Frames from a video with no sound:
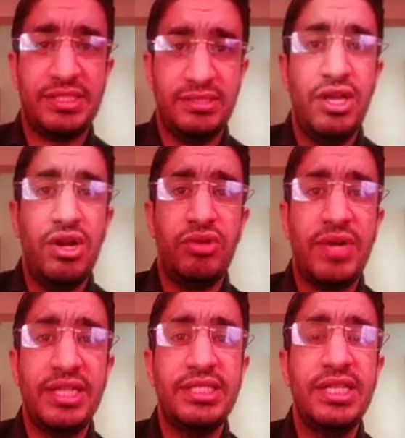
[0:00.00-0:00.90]
All
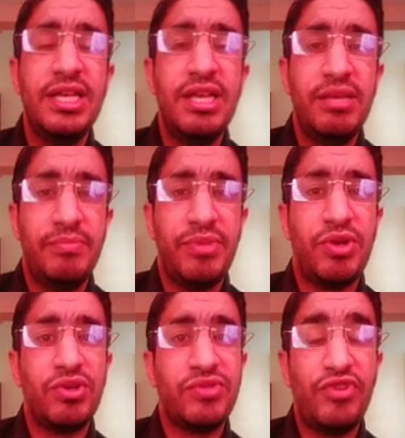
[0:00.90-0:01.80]
right, because for
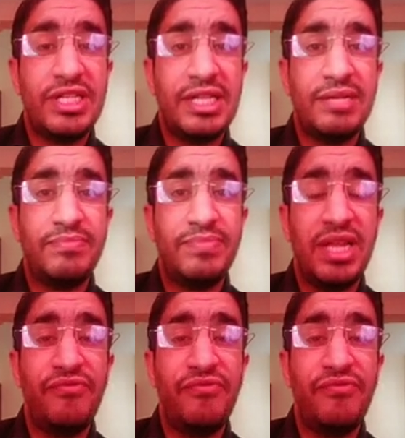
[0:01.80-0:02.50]
example, if we are talking